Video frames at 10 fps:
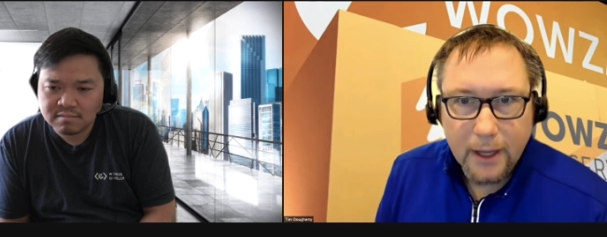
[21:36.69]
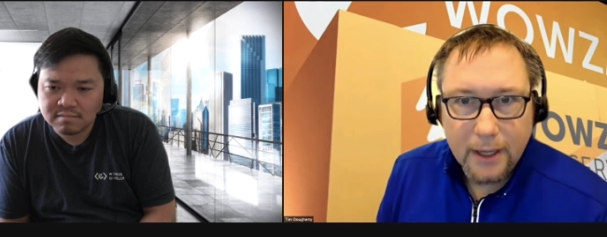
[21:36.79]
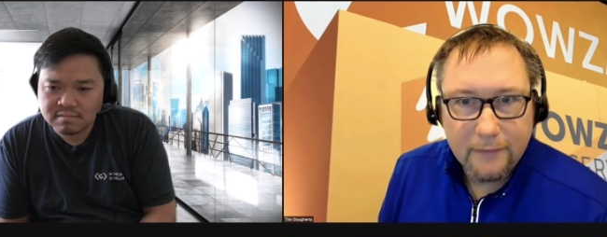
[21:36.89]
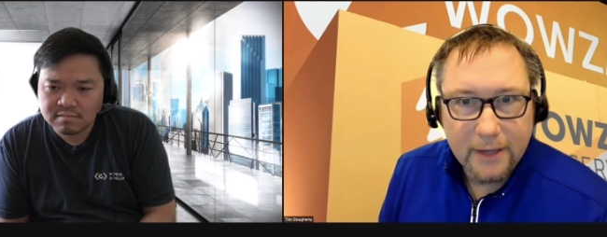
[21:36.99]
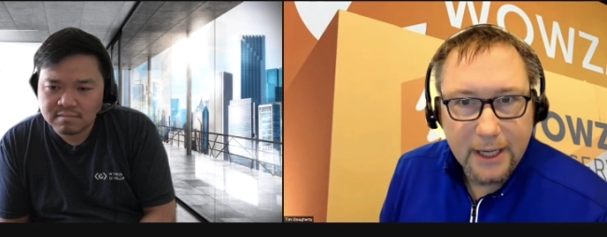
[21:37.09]

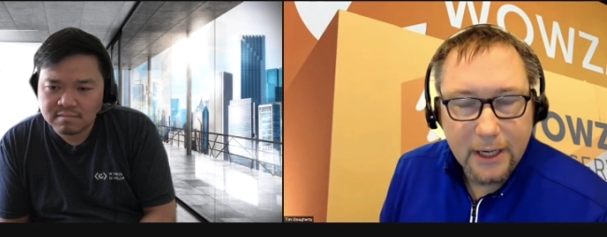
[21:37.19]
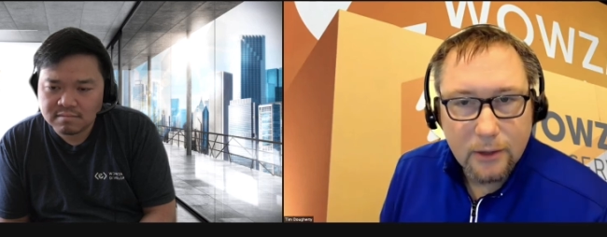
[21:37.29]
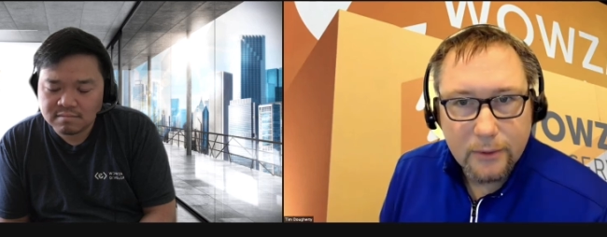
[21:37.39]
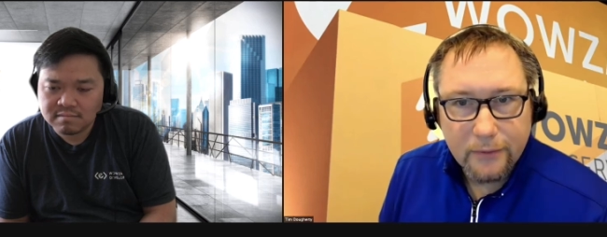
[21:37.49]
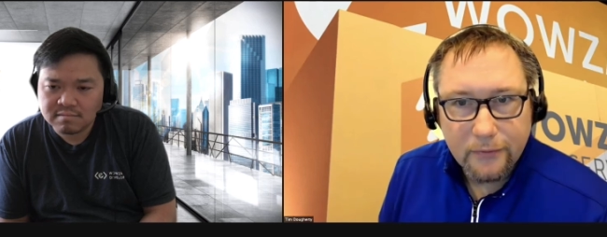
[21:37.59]
Speaker 1: kind of an
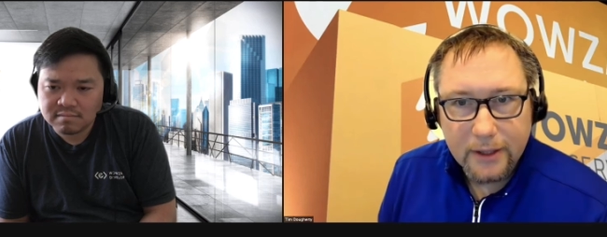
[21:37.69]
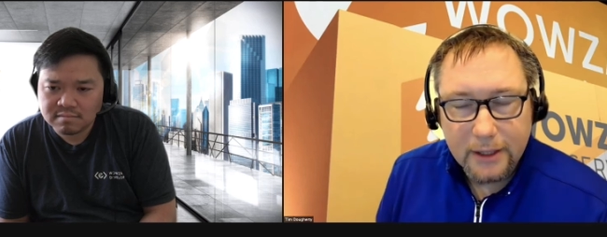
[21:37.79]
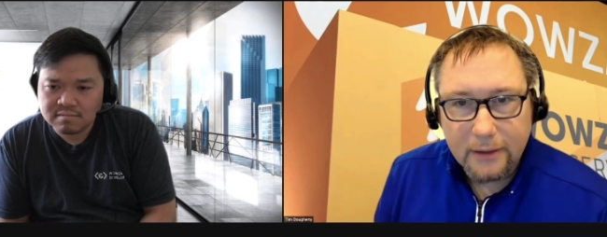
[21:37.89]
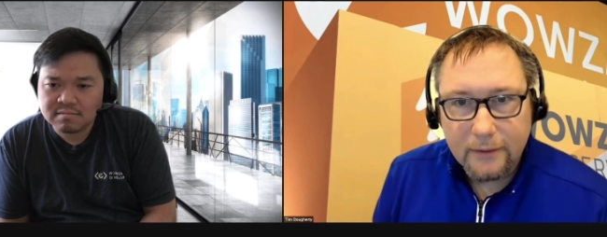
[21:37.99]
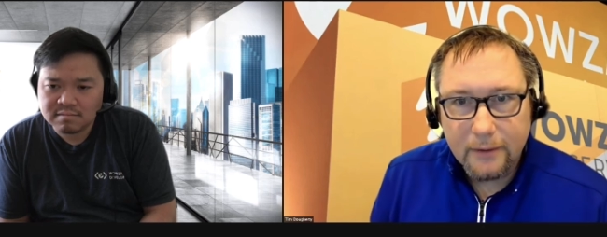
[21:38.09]
error
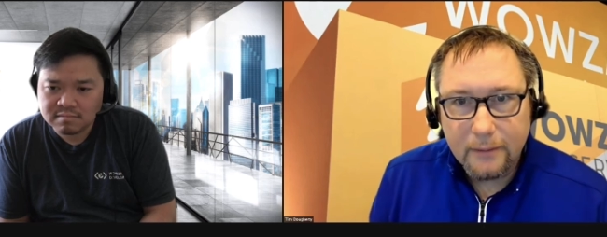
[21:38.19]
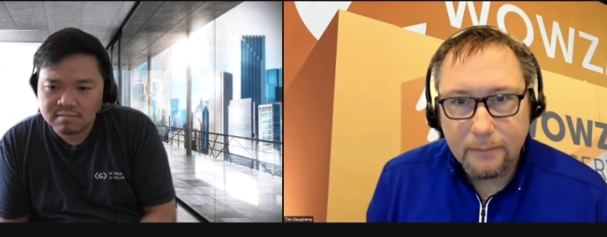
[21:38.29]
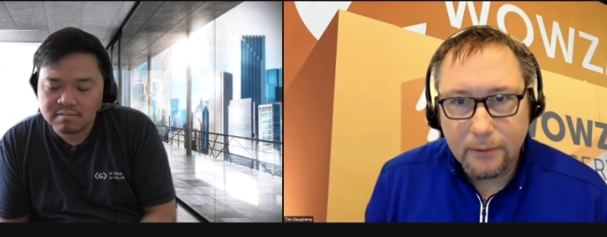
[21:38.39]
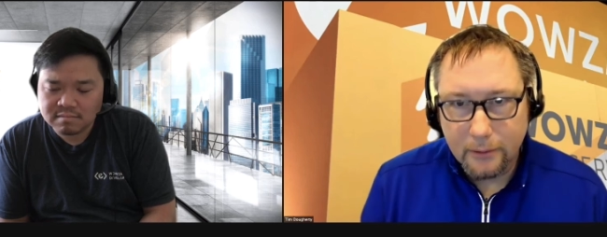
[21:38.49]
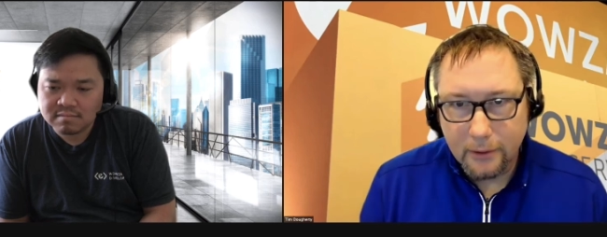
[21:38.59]
resilient
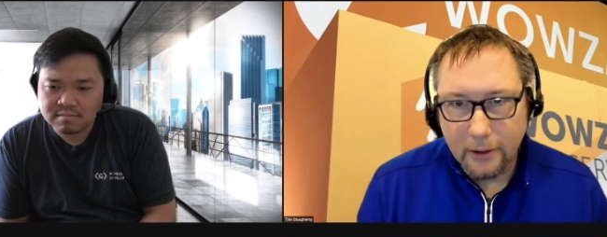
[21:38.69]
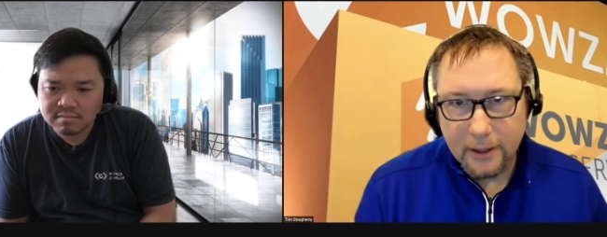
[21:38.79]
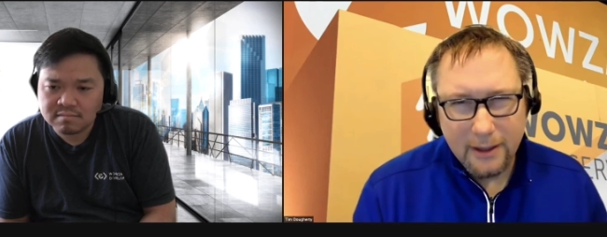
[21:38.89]
protocol.